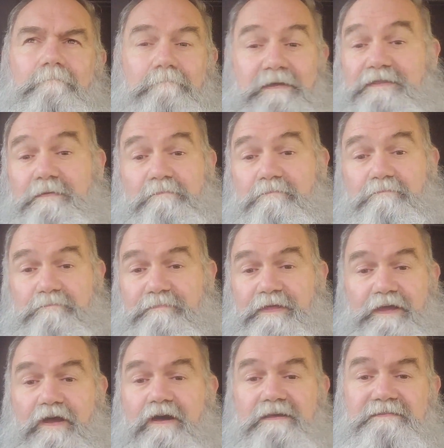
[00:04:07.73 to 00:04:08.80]
But
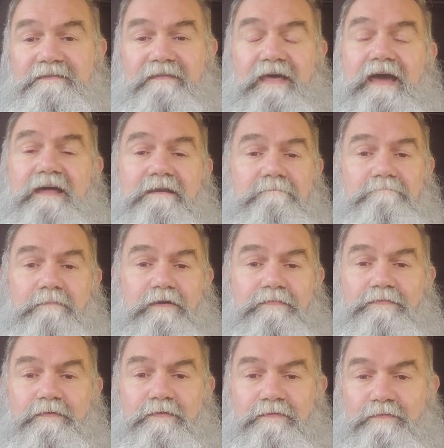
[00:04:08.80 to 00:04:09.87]
the costs of that are
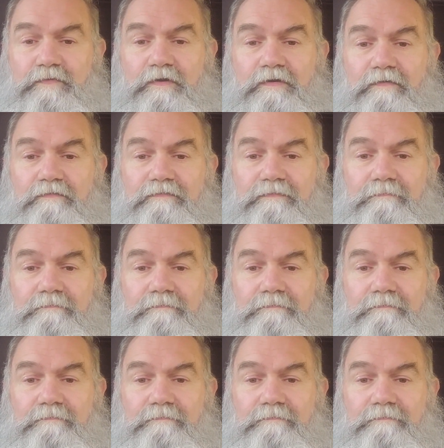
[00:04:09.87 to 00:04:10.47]
through the roof.